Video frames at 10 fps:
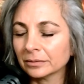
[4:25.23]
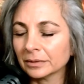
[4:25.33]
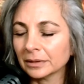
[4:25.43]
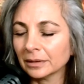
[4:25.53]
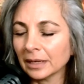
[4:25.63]

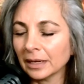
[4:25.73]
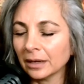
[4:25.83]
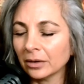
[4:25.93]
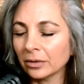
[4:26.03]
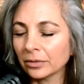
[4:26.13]
and
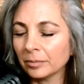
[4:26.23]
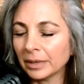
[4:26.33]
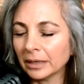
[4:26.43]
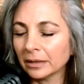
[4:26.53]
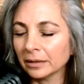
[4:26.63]
allow the
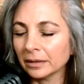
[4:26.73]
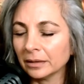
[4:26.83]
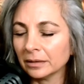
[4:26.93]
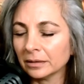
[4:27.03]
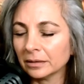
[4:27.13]

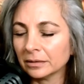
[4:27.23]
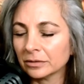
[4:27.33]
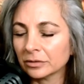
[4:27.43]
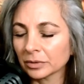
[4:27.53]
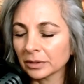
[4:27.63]
belly
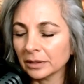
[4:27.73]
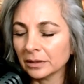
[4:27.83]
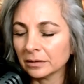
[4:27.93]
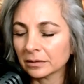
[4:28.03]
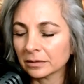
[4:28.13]
to
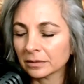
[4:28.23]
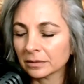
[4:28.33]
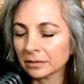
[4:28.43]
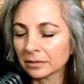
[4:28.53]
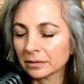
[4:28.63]

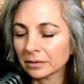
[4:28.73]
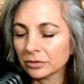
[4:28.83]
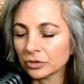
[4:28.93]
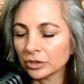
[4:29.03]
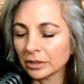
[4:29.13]
release
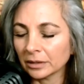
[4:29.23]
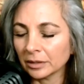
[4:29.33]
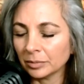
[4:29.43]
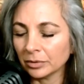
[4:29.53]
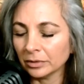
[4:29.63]
and
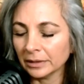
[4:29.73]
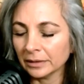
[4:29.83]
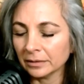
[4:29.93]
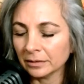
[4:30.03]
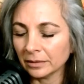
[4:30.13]
gently pull
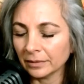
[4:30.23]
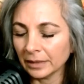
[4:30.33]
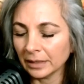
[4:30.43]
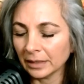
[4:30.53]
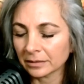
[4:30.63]
in on
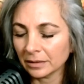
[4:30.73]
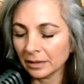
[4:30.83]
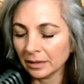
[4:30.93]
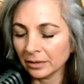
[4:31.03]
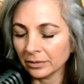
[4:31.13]
the
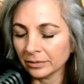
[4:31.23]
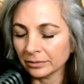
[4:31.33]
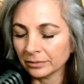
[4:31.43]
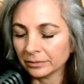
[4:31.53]
exhale.